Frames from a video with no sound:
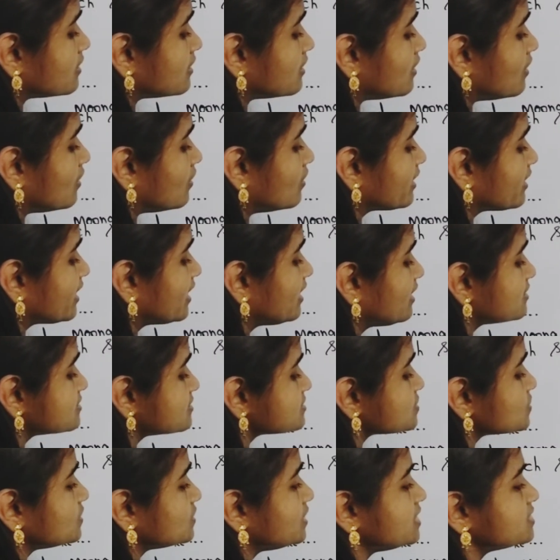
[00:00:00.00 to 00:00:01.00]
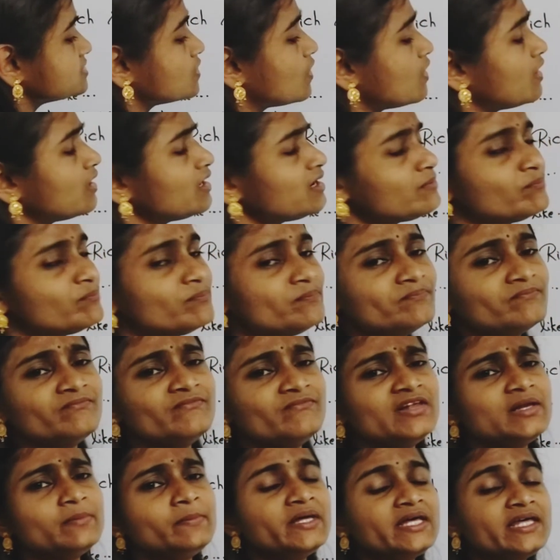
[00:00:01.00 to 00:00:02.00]
Okay, so these all
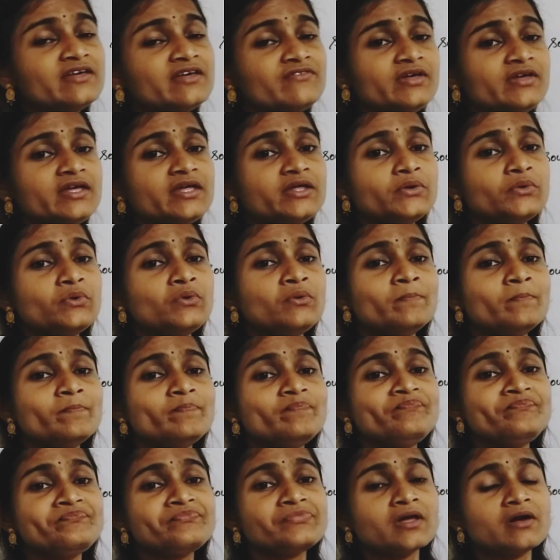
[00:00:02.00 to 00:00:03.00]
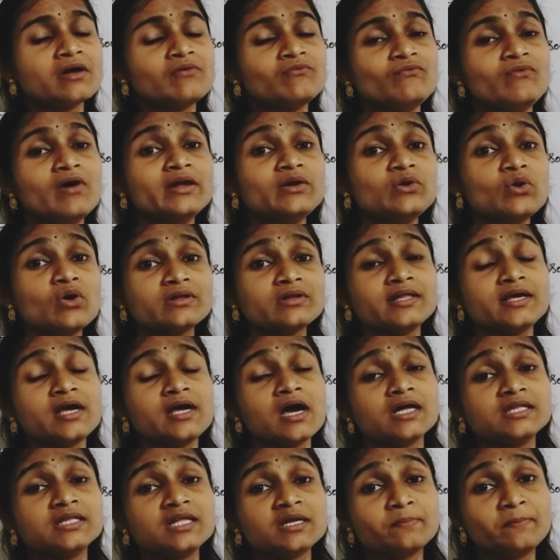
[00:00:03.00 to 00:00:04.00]
will be giving you one or the
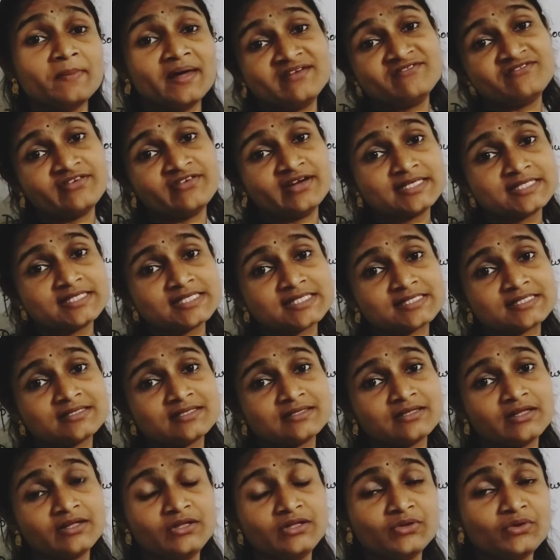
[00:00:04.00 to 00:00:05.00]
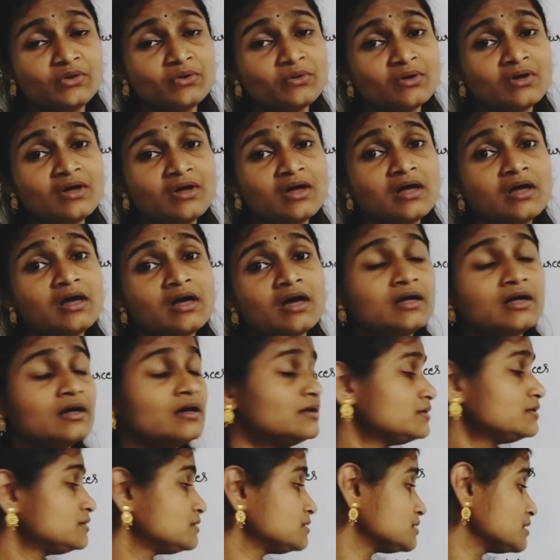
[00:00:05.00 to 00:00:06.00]
other benefits. You know,
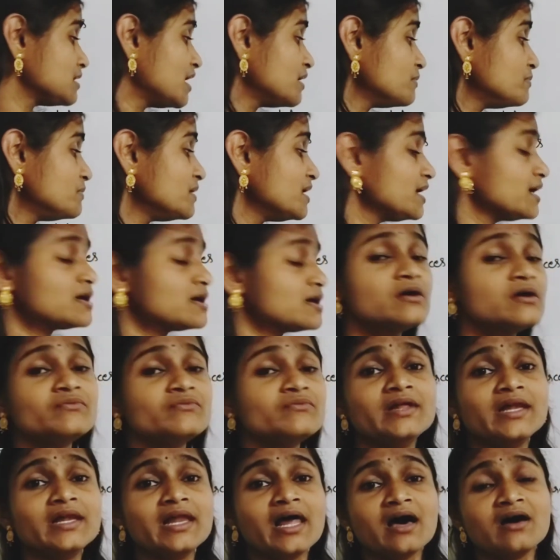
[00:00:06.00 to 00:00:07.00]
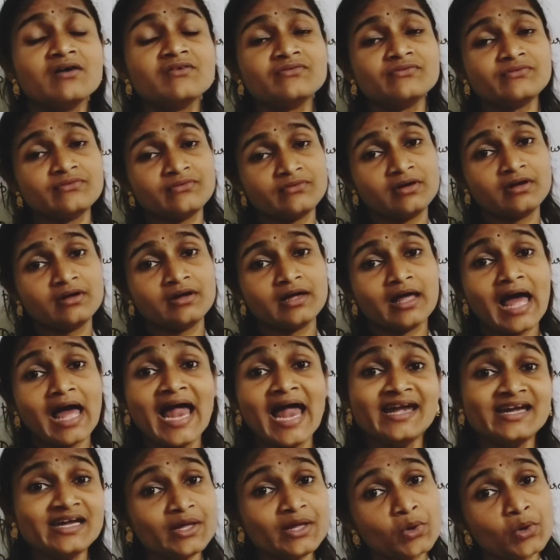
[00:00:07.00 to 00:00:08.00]
turmeric will have
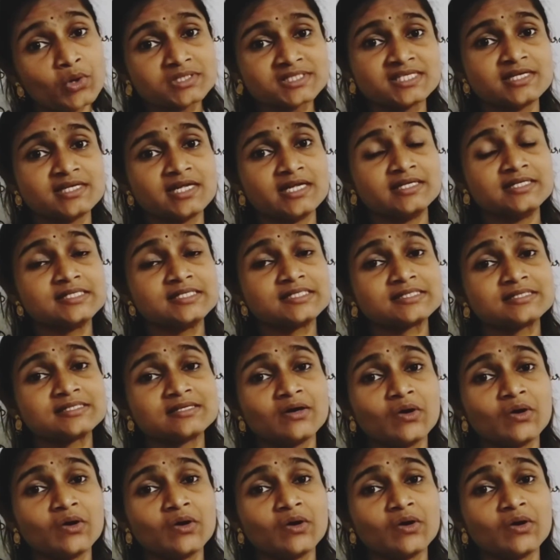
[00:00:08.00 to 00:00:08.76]
antioxidants.